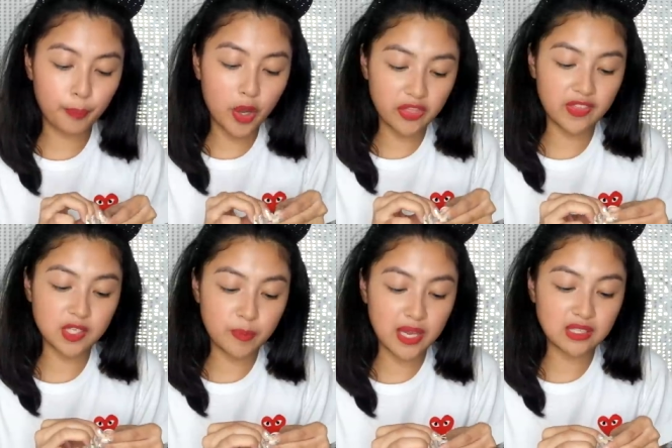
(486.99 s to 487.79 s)
But
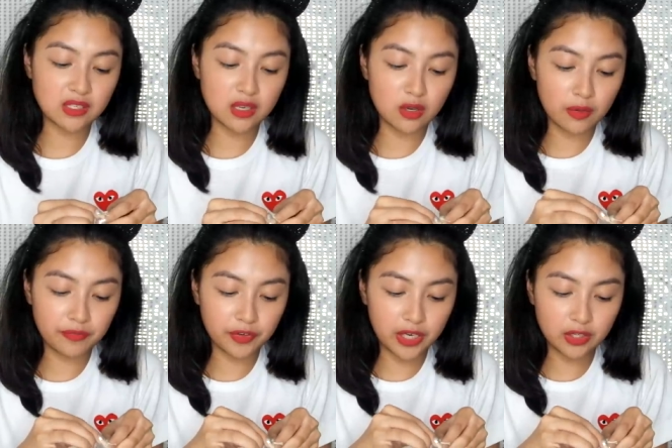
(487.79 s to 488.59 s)
the space is
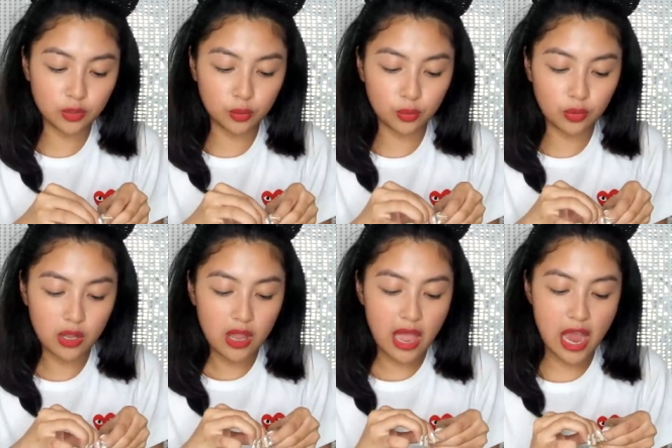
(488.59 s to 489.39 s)
enough for it to
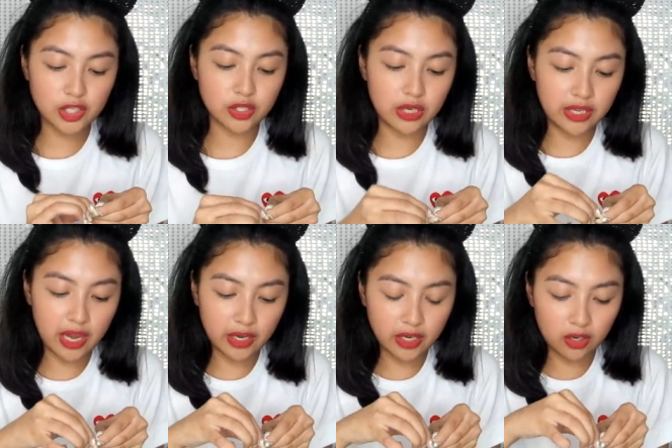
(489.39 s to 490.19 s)
actually
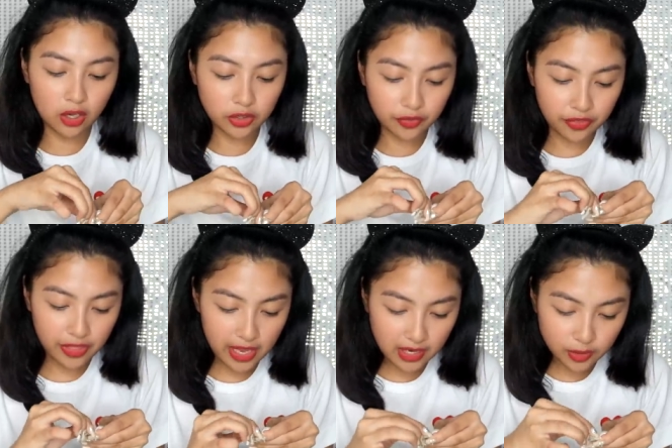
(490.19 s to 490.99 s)
carry a lot of
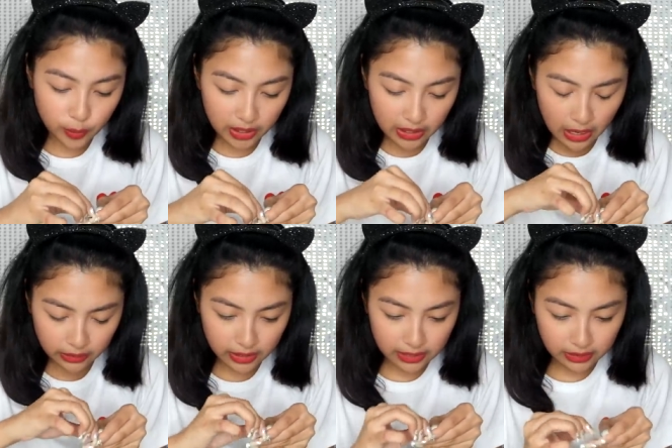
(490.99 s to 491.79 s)
things. Wait
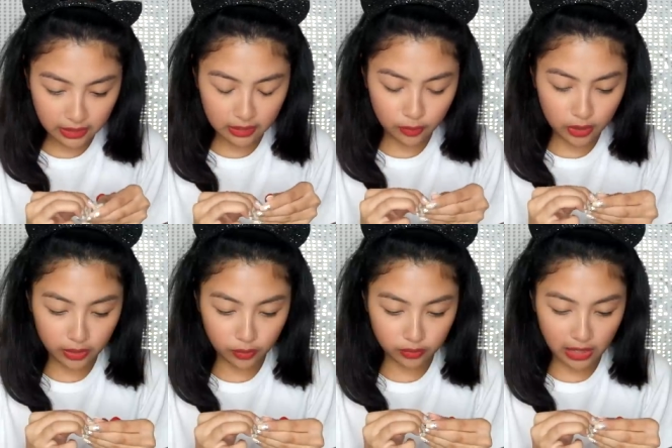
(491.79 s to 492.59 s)
lang, tinatanggal ko
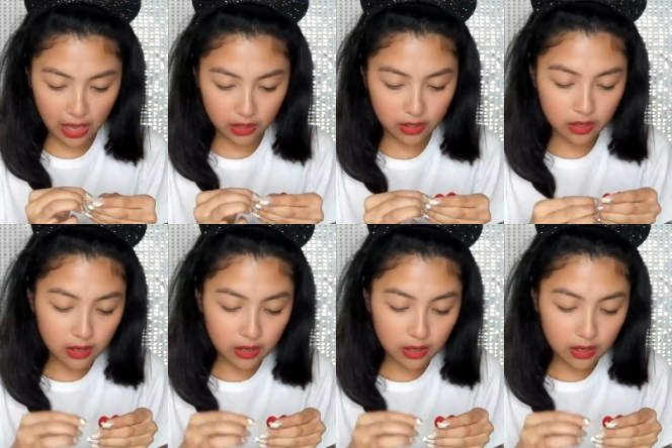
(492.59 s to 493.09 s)
lang yung tag.